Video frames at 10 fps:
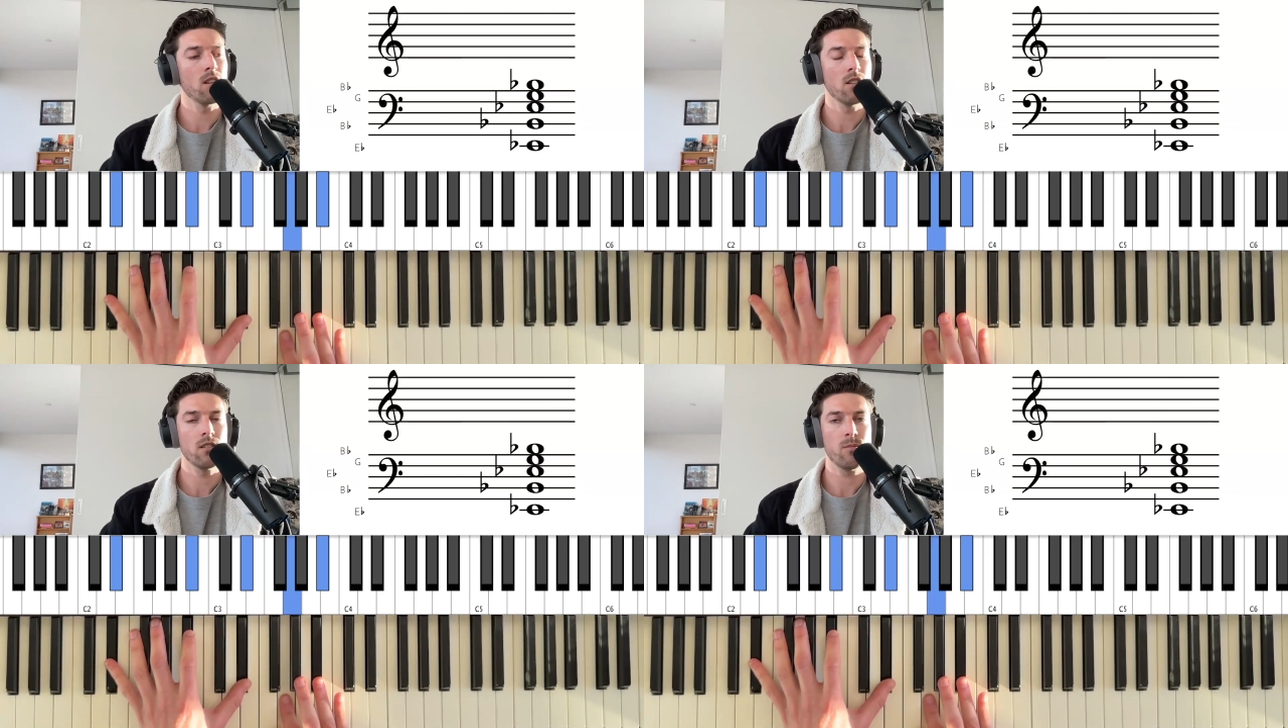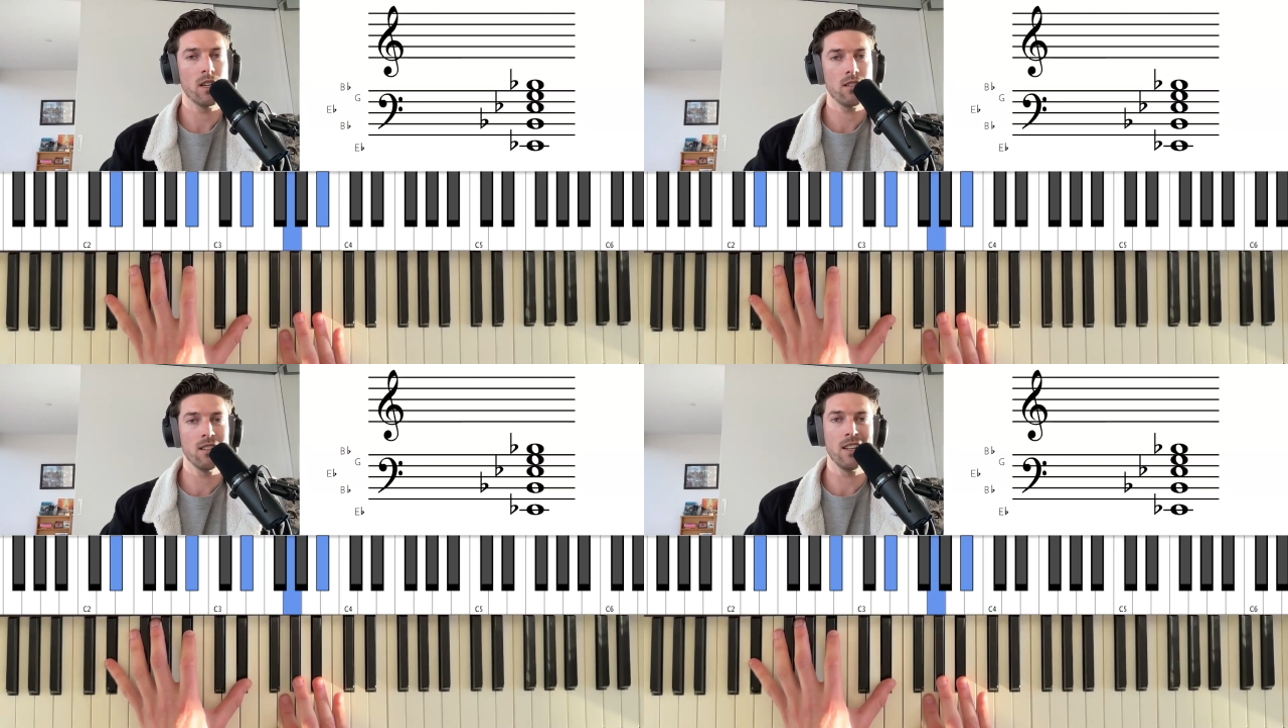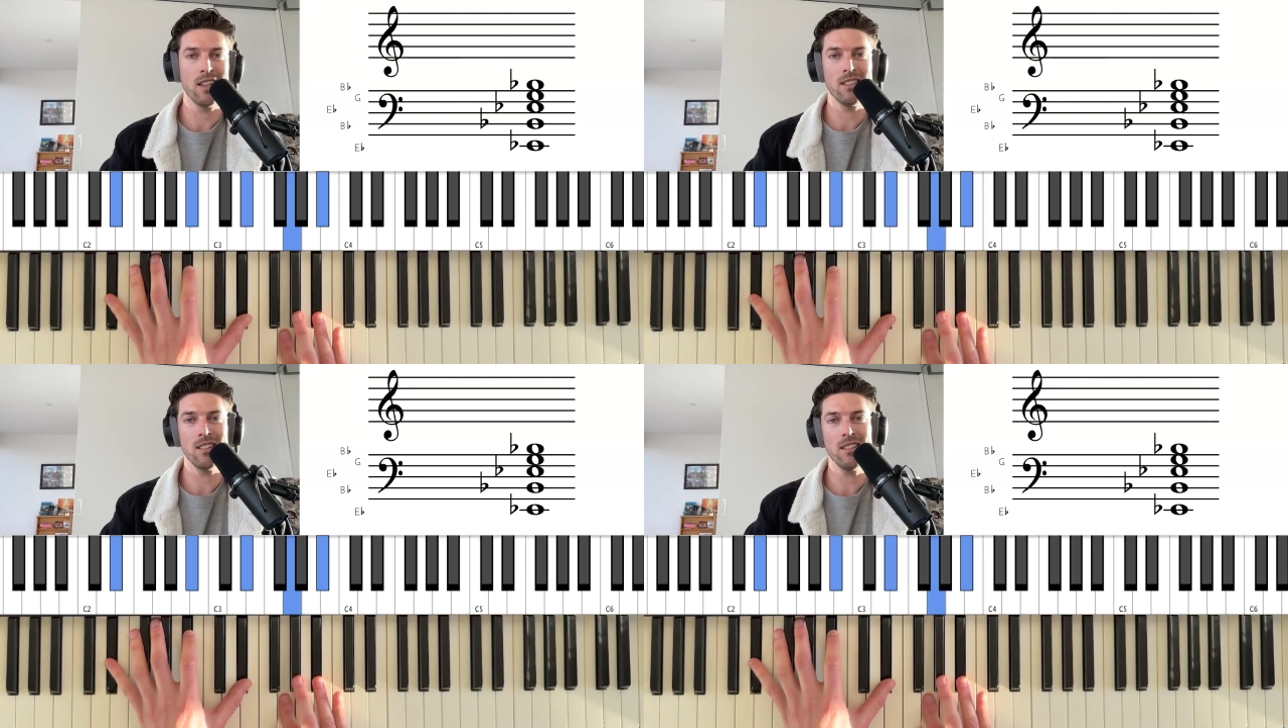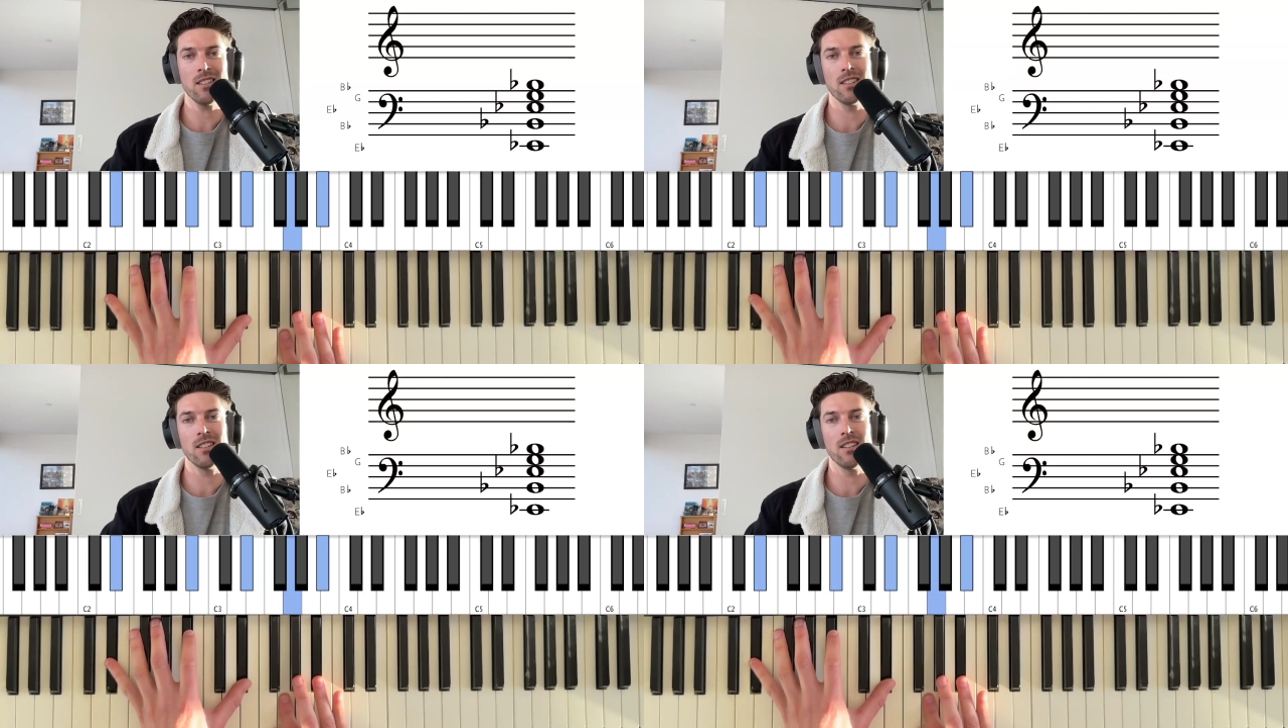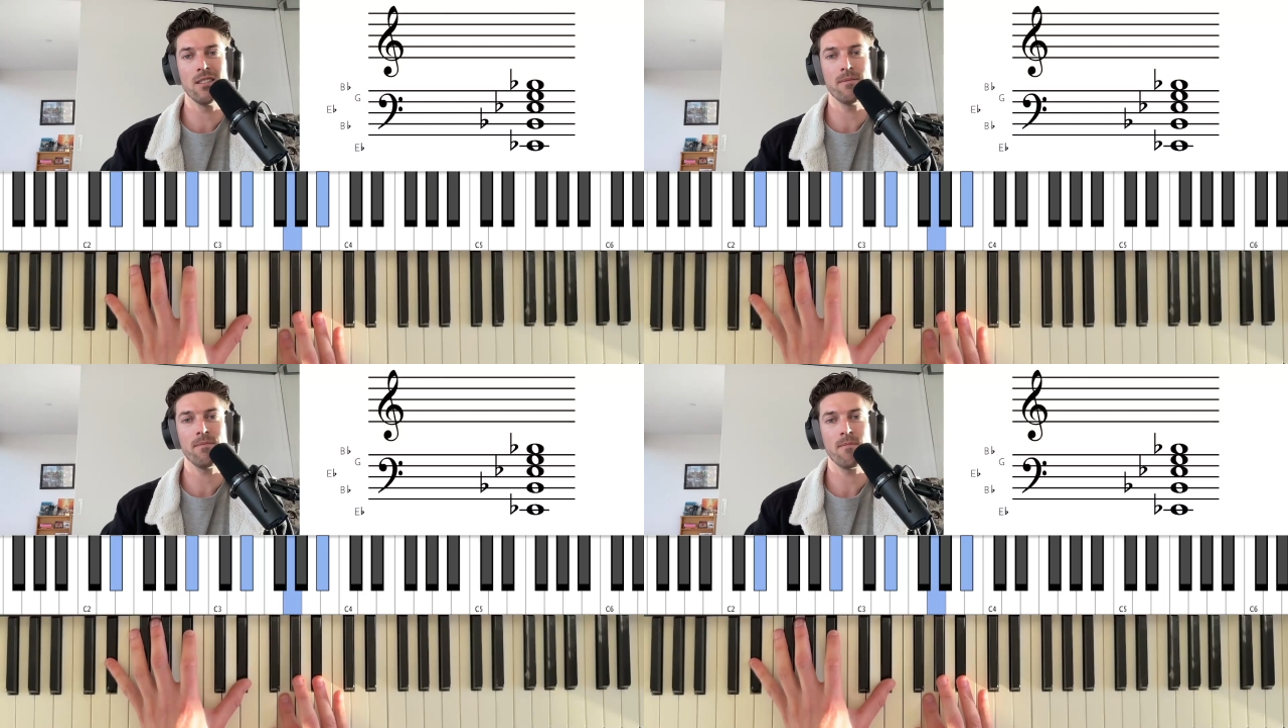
Smash the daisies and